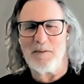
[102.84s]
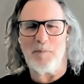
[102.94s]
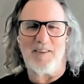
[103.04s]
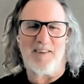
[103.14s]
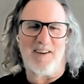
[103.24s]

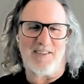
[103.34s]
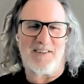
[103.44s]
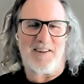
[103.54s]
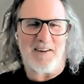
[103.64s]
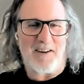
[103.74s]
hasn't been
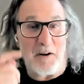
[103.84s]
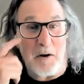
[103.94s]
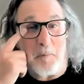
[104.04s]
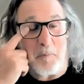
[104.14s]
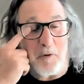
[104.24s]
touched in a
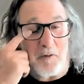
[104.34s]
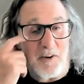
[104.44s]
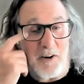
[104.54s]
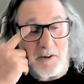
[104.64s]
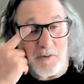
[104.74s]
number
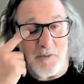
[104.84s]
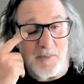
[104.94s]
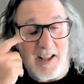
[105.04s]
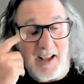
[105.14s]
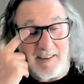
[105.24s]
of years
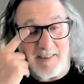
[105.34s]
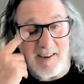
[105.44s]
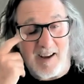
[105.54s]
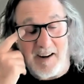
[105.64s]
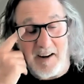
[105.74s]
from the
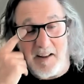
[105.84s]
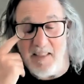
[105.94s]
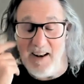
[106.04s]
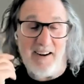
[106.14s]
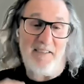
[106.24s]
outside.
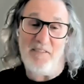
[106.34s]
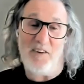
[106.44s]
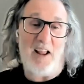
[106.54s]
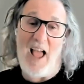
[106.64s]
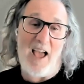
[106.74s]
They didn't
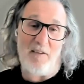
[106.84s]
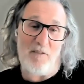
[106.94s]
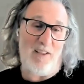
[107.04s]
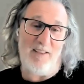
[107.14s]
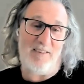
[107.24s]
even
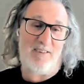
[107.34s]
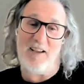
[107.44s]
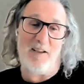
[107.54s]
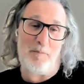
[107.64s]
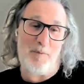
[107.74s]
have
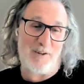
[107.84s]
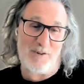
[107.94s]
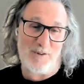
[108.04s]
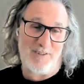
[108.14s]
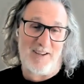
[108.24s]
inside
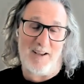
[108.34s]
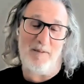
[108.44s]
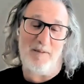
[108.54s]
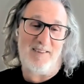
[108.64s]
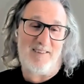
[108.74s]
pictures.
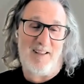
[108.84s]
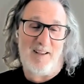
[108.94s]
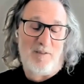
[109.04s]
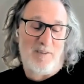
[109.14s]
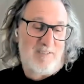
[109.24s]
I mean, this
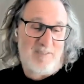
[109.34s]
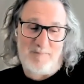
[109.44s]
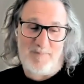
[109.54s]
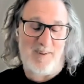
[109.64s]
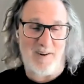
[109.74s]
thing
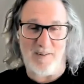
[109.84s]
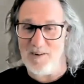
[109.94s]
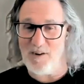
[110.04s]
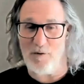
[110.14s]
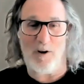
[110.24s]
was, you're
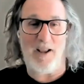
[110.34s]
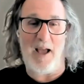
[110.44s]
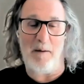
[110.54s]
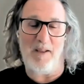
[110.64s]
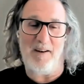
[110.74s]
going to
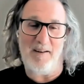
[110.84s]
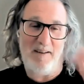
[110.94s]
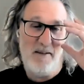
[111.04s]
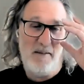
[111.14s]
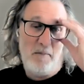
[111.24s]
rehab it.
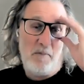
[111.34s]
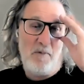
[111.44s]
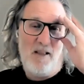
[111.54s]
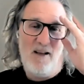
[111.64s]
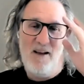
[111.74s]

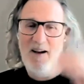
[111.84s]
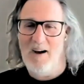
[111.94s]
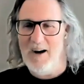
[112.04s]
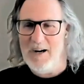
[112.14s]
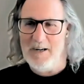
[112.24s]

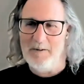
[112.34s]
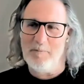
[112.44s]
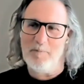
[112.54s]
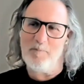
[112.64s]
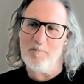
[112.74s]

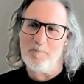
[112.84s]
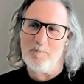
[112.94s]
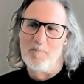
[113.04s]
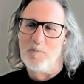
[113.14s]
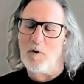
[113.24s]

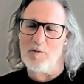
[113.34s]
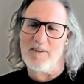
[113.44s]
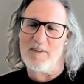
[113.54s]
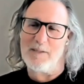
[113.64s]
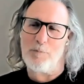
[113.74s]
What
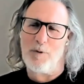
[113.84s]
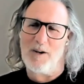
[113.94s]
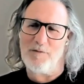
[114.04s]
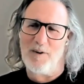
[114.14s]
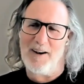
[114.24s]
was the list
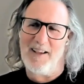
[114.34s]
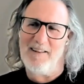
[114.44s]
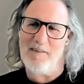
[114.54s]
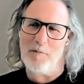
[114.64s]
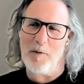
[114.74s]
price,
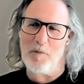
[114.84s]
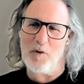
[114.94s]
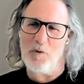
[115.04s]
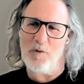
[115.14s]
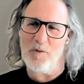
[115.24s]
René? Do you
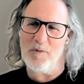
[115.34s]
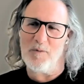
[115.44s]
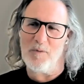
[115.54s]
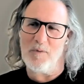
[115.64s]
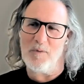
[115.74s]
remember?
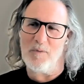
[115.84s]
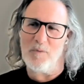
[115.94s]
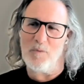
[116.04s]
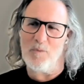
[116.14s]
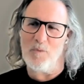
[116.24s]

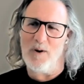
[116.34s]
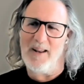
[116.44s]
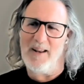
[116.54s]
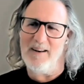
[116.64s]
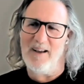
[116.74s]

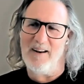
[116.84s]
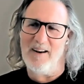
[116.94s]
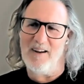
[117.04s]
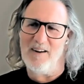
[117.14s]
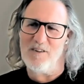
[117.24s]

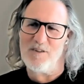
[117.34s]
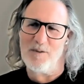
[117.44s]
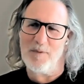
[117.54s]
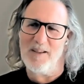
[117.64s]
1,899 or